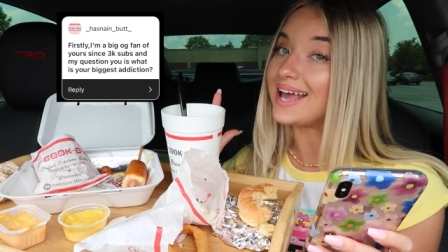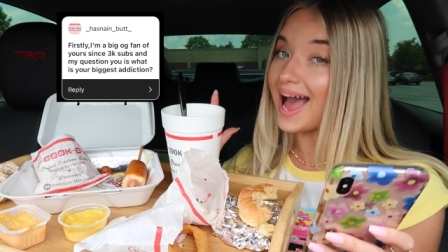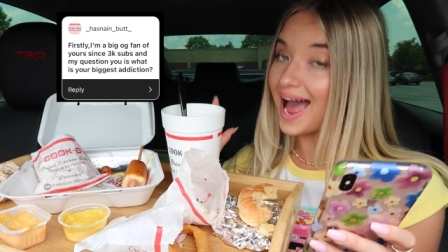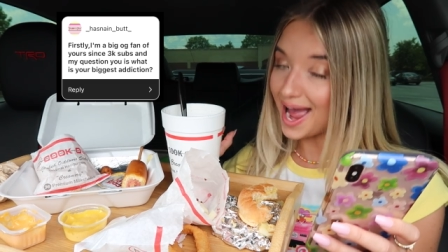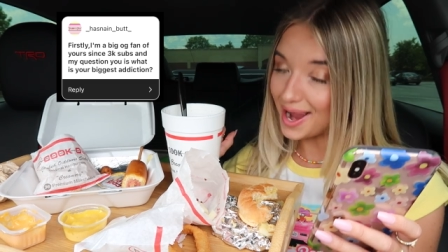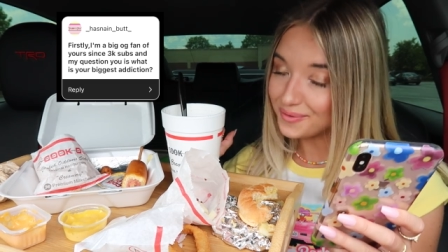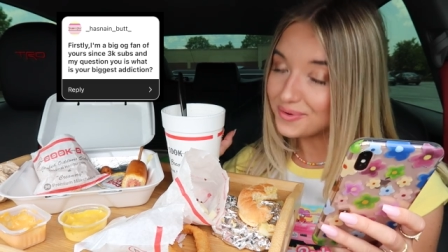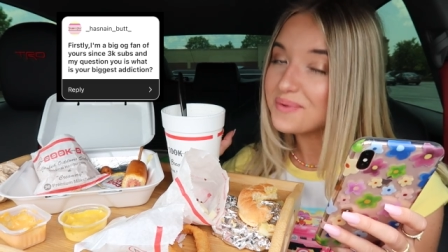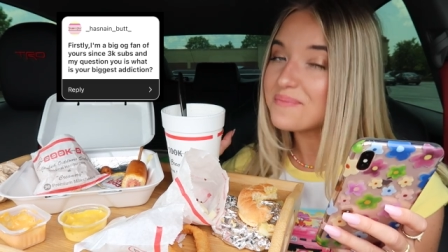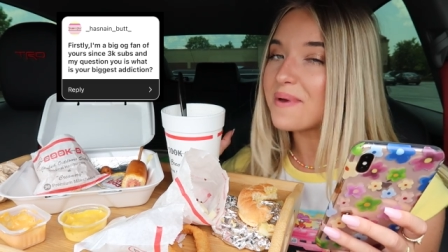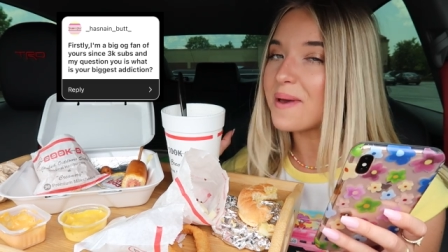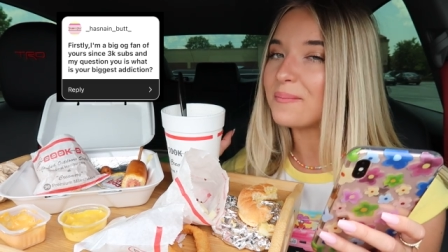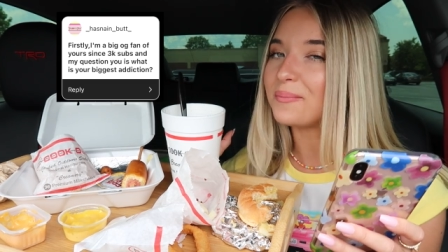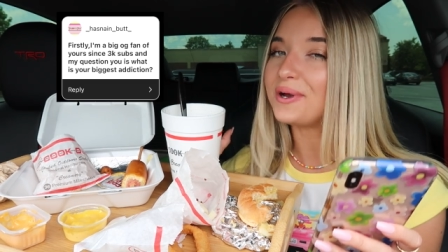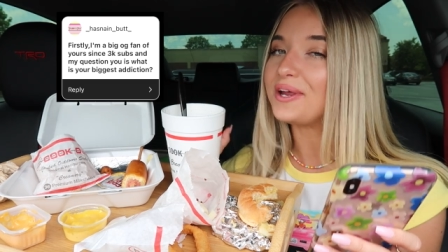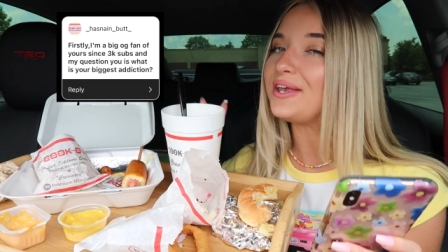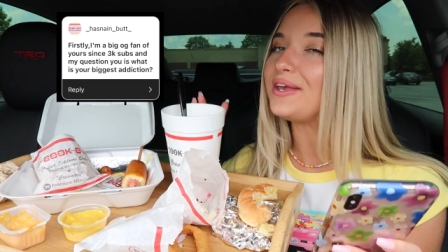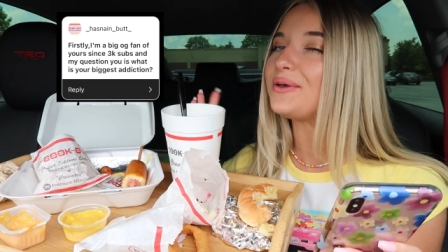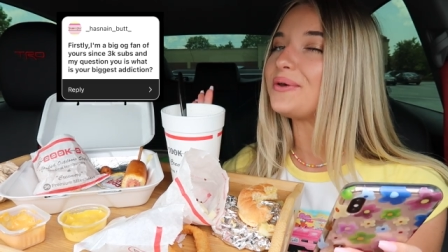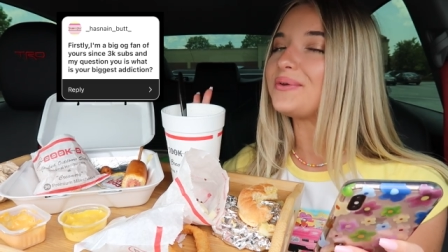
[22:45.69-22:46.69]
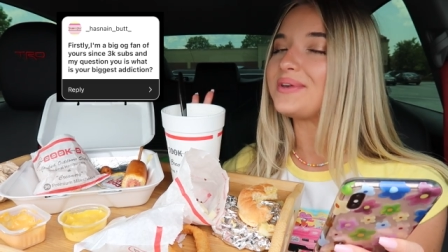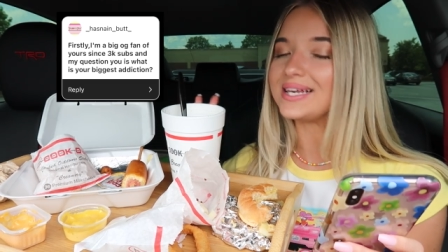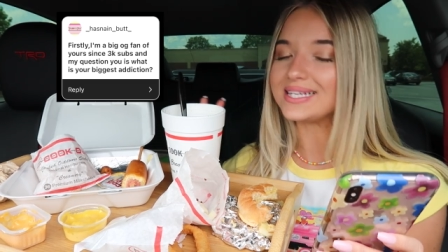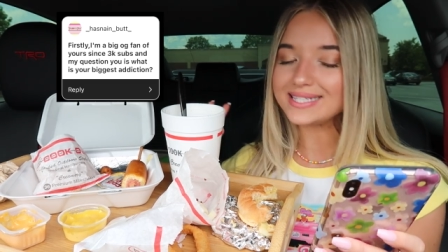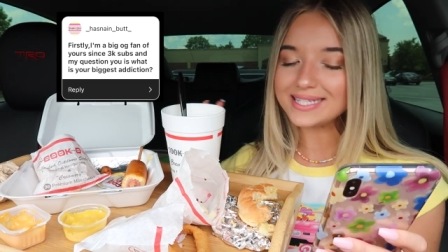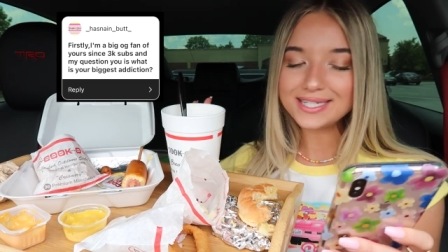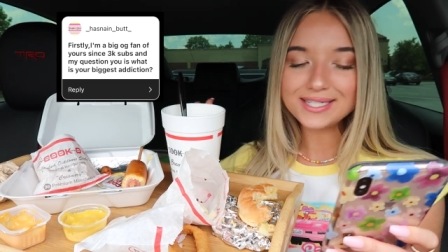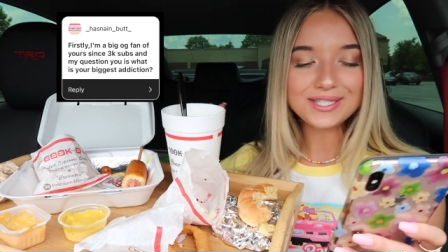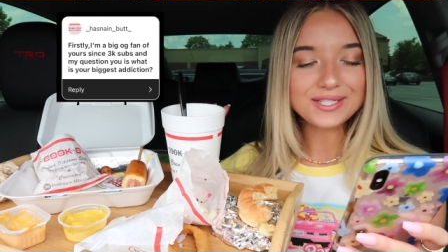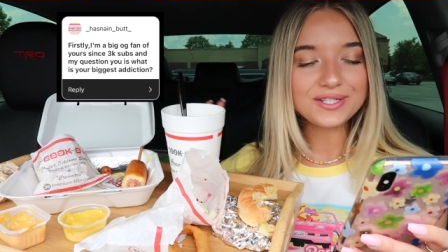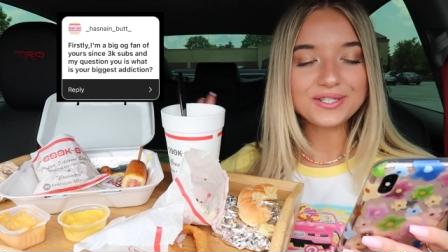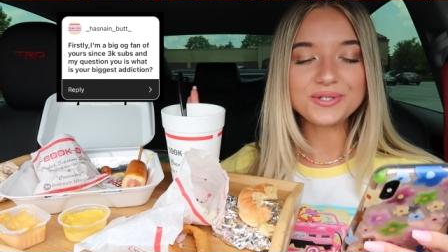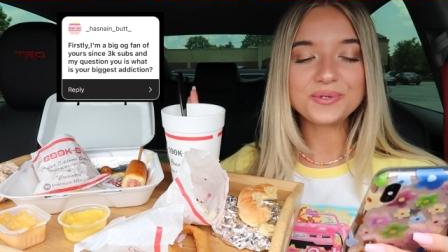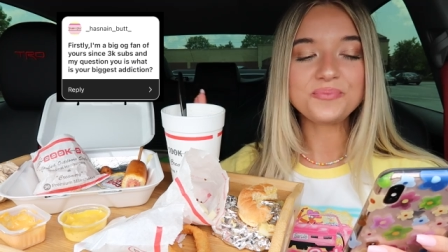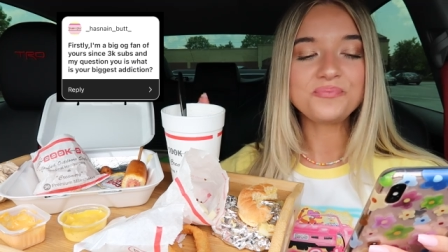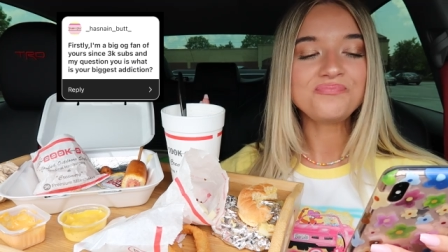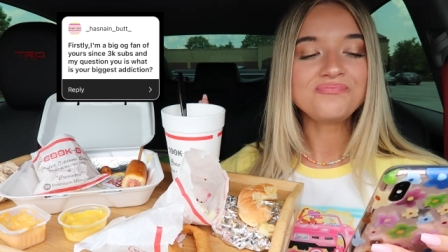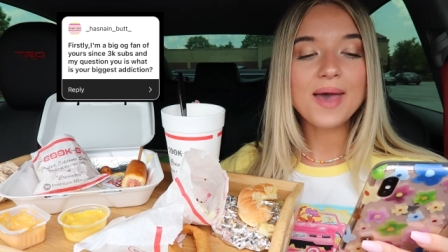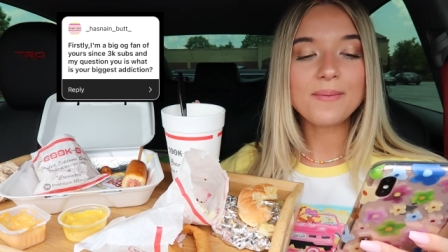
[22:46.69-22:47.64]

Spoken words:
I remember you. Yes, I do.